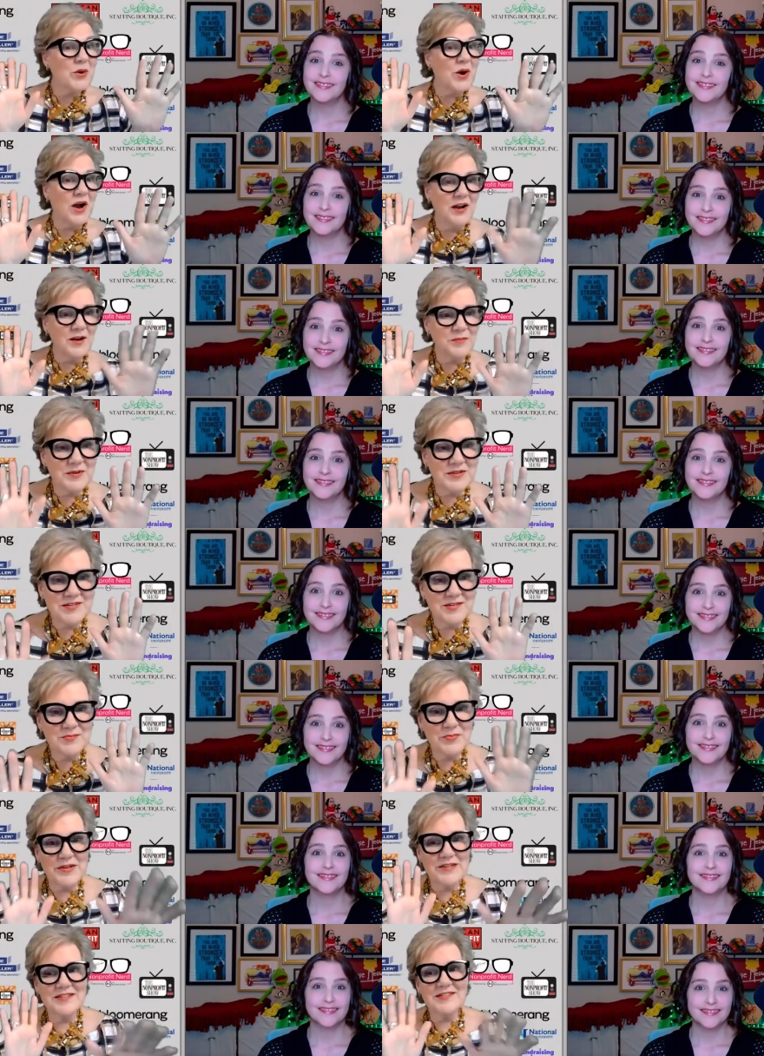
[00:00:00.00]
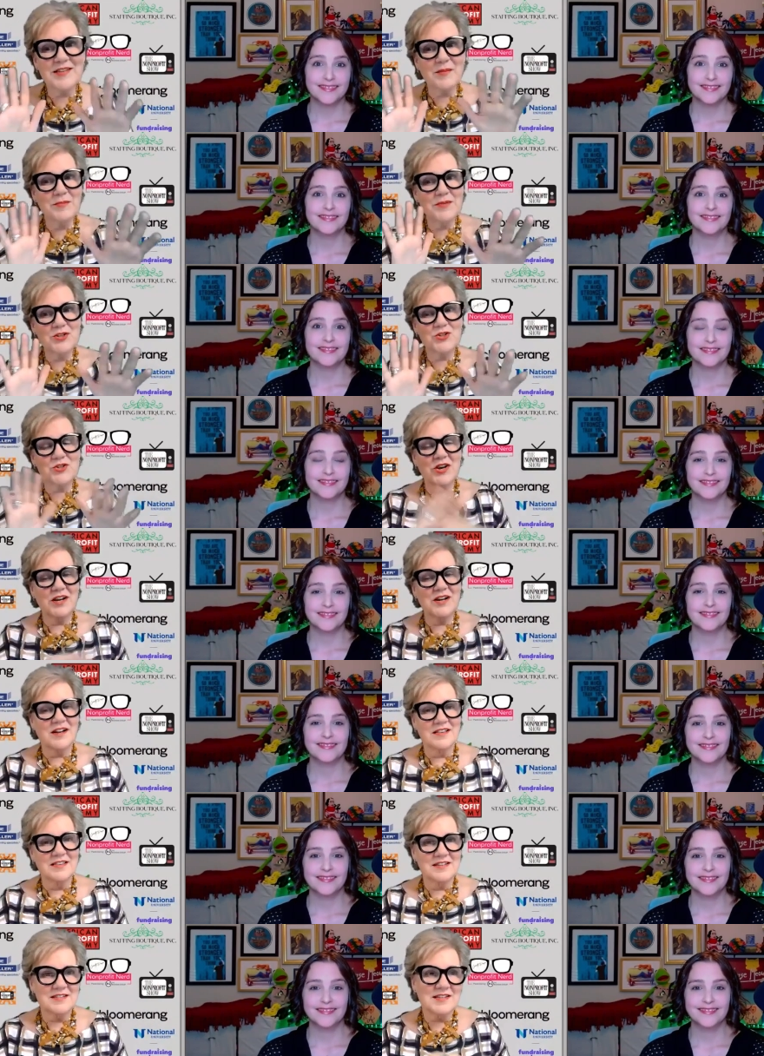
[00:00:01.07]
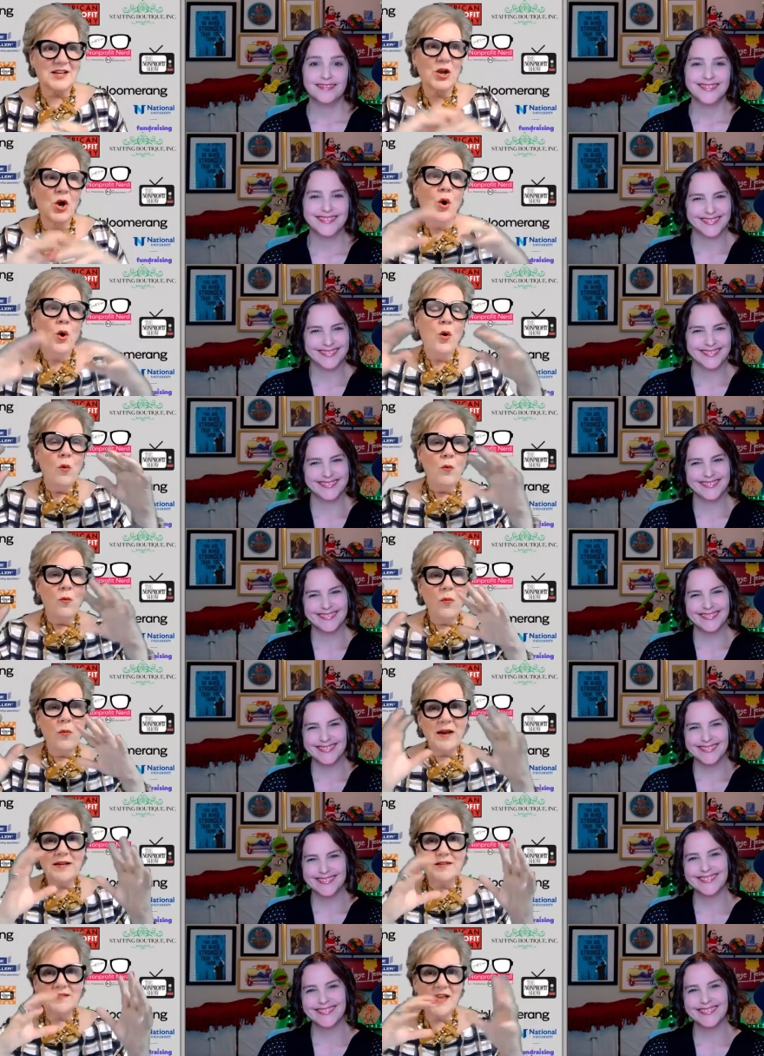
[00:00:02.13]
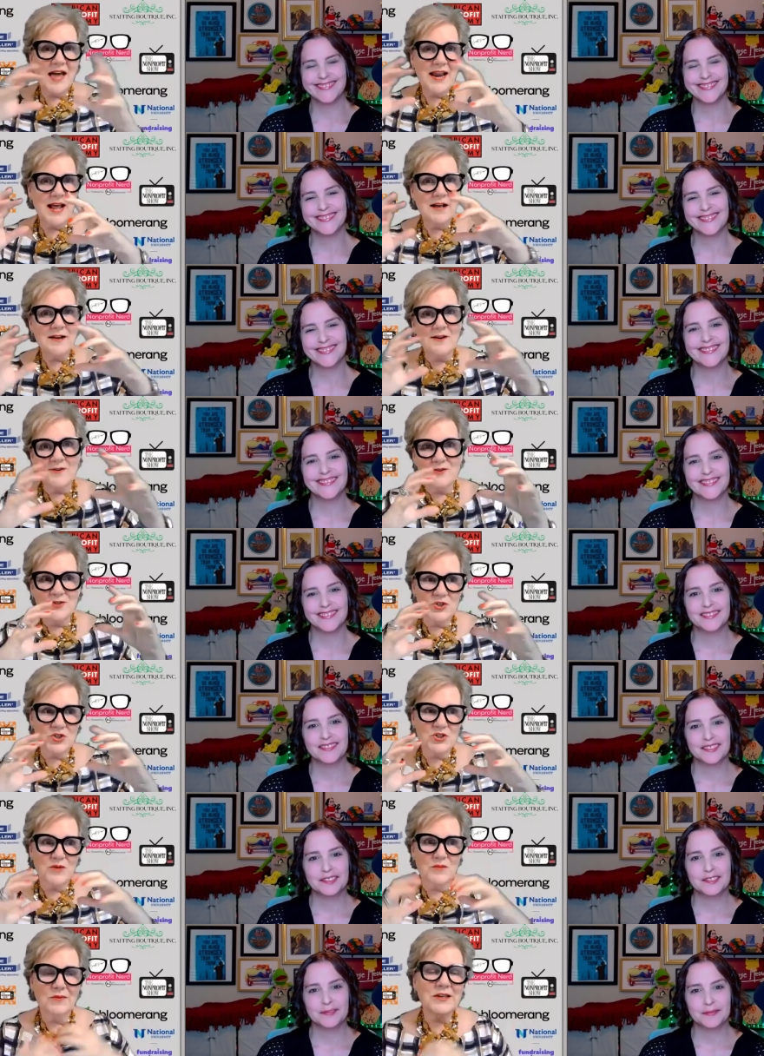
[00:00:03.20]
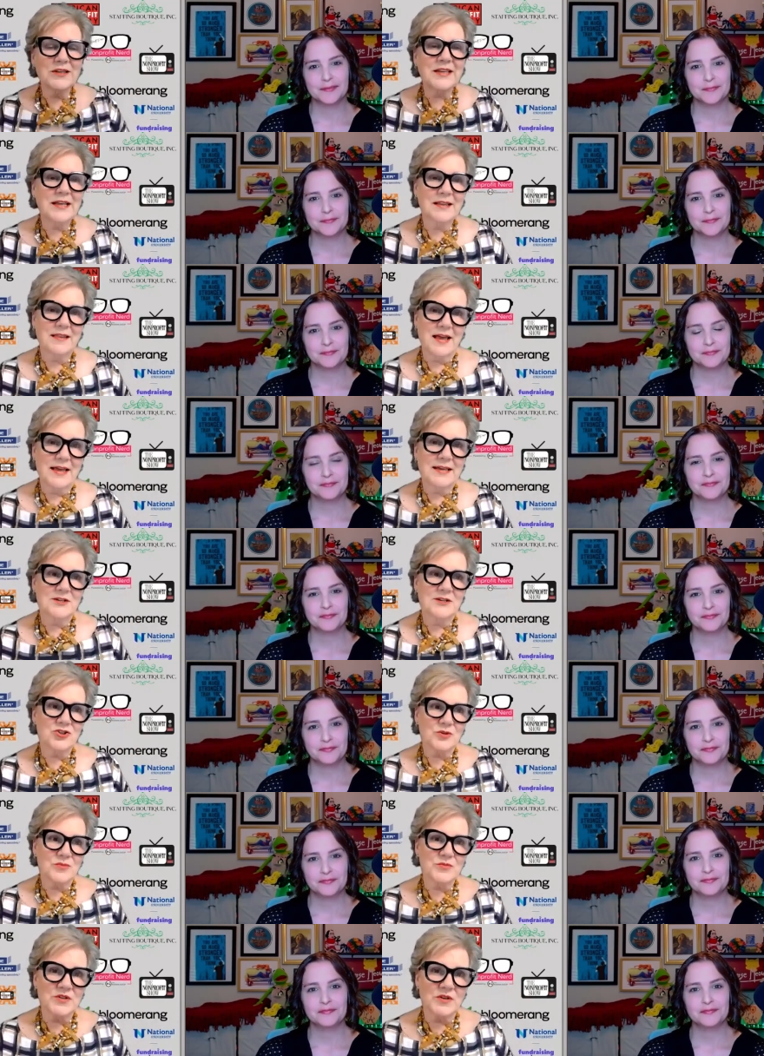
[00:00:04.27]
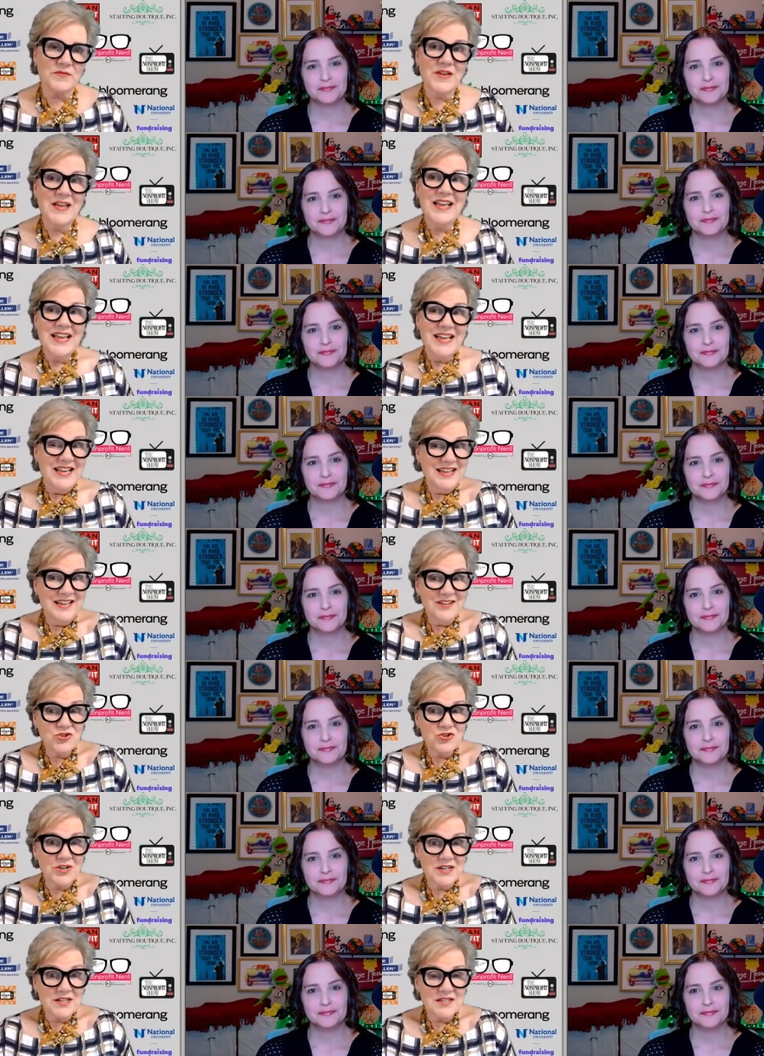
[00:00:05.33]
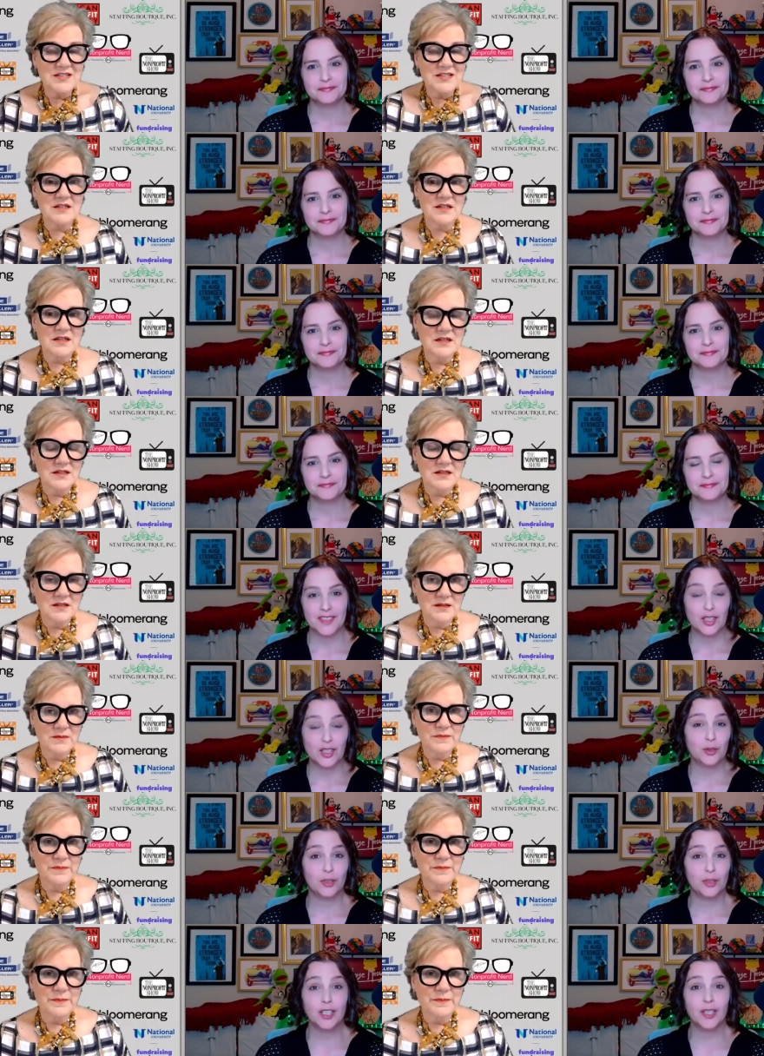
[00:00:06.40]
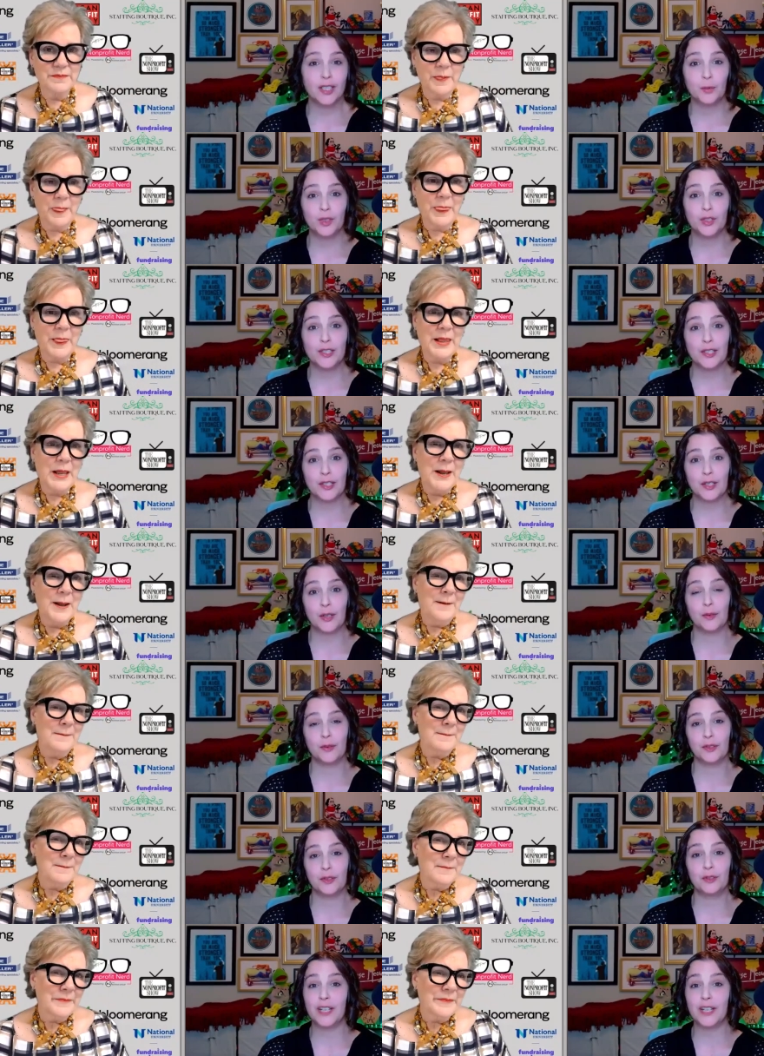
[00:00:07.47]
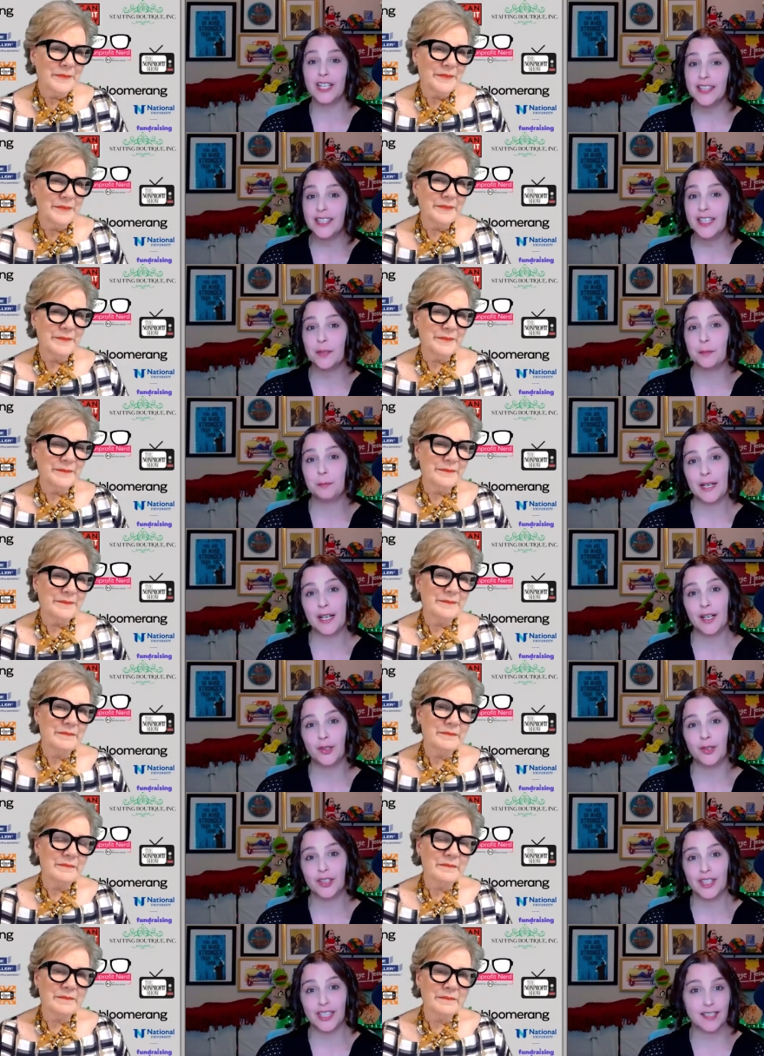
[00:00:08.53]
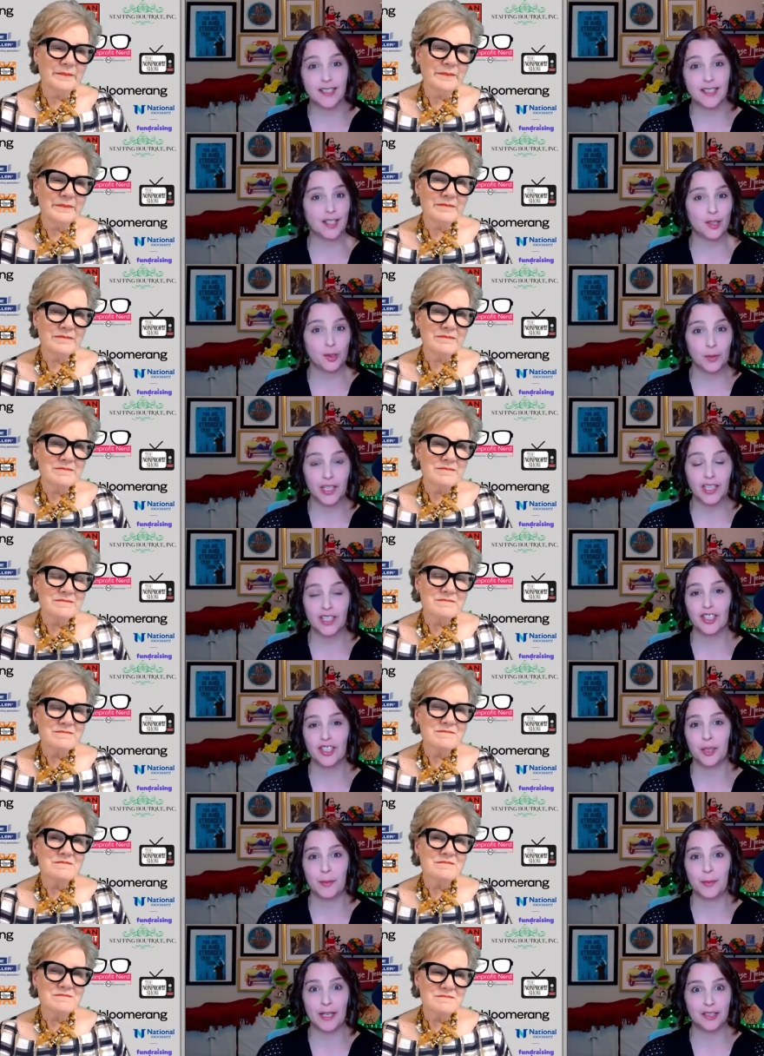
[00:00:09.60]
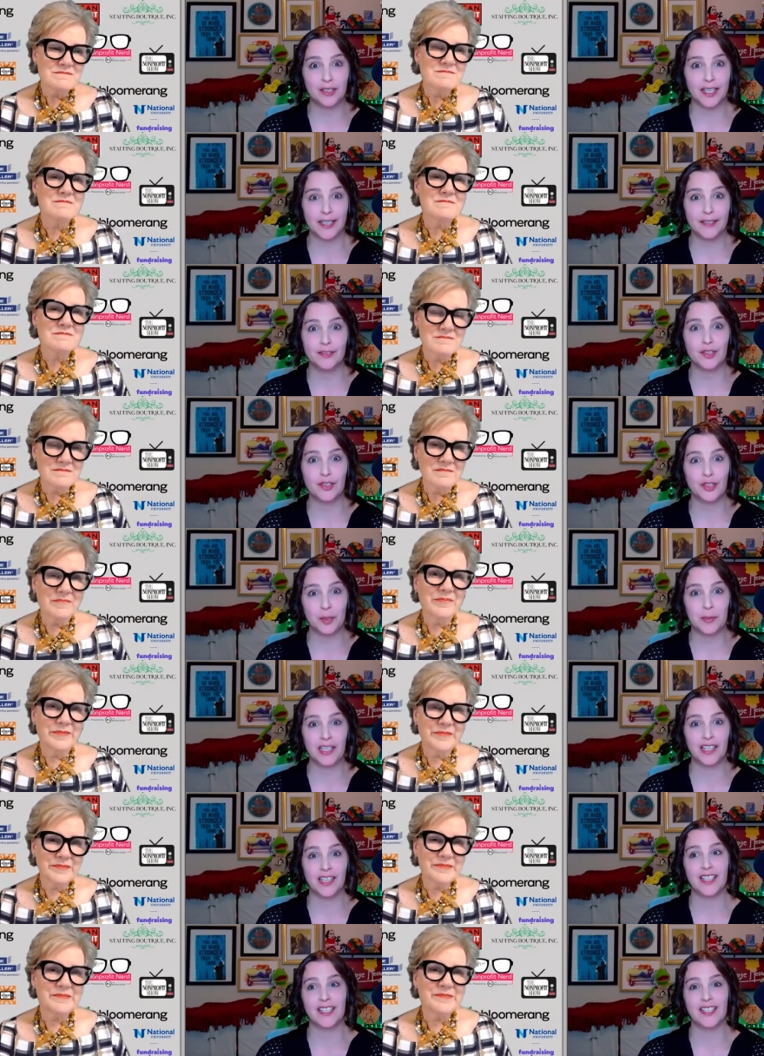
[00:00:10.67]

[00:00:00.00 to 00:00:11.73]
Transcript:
Speaker 1: wrong, but but set me straight on this. Like, what is that ecosystem looking like in terms of
Speaker 2: interest? Sure. Well, so the great thing about things like Twitch and about live streaming is